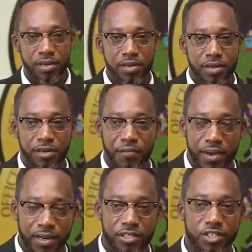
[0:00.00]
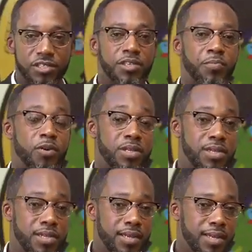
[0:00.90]
the financial support
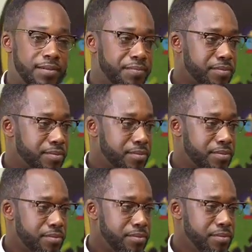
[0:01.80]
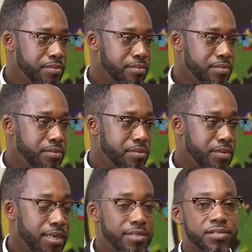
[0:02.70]
needed
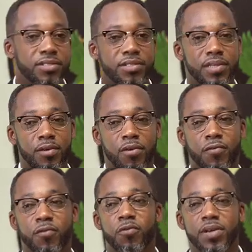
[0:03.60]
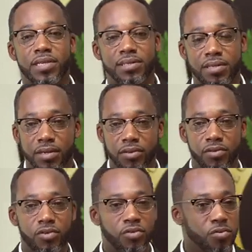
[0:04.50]
instead of creating a
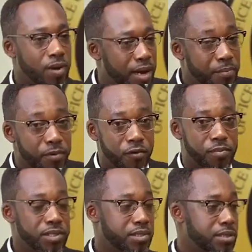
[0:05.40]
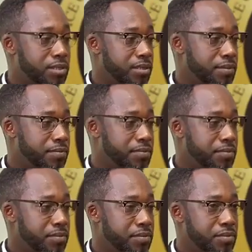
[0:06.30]
new high-performance center?
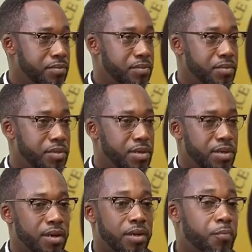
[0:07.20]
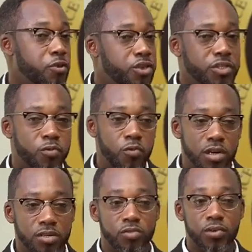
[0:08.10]
Can the projects
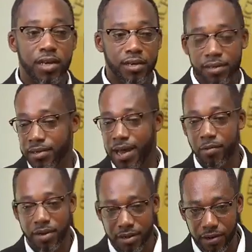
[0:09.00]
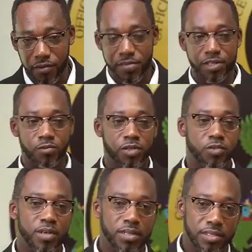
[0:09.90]
work together? Can our governments work
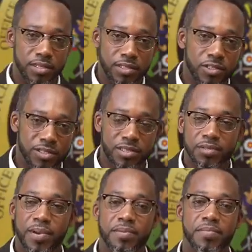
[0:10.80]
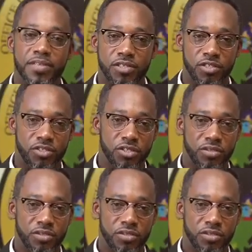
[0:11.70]
together? This is my message.